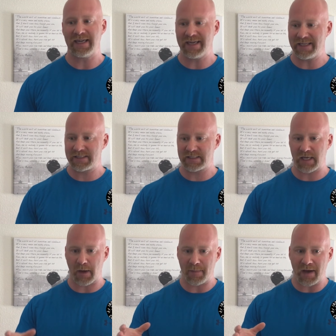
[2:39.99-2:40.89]
It's
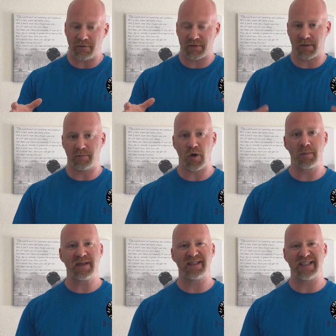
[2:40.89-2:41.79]
about the
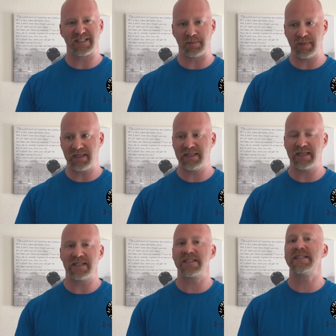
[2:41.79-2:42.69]
moment, it's
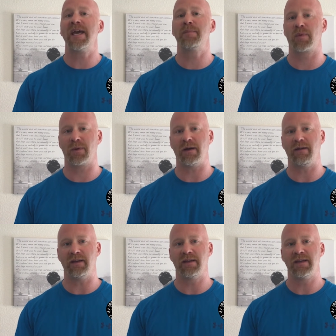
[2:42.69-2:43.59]
immediate, it's
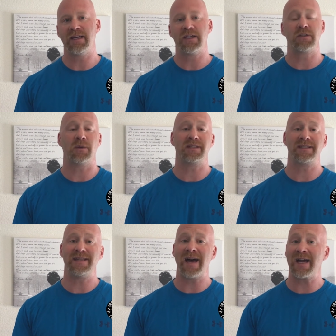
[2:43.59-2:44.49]
temporary. So it's
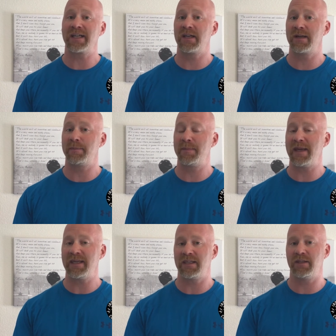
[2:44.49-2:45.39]
not gonna
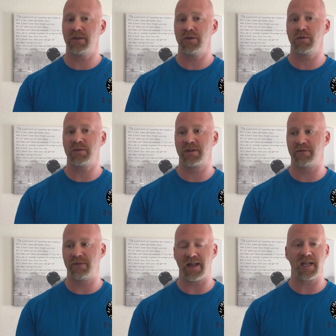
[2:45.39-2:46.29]
make you
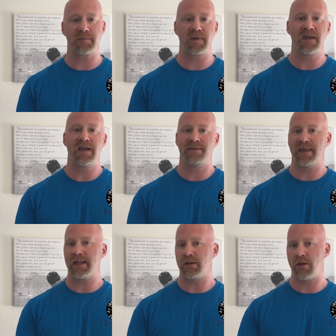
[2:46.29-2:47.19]
develop
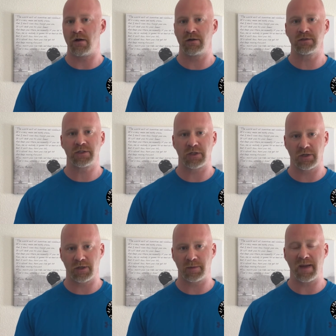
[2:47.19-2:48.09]
that
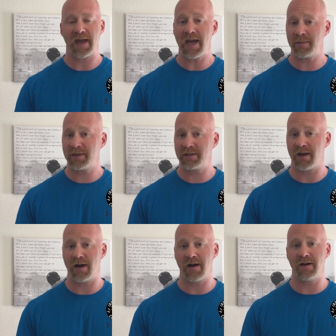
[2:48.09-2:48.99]
long-term habit
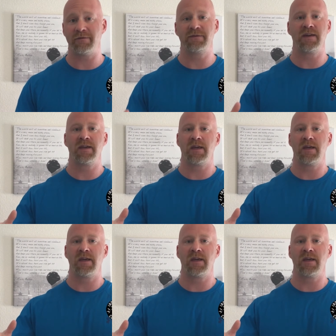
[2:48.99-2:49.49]
of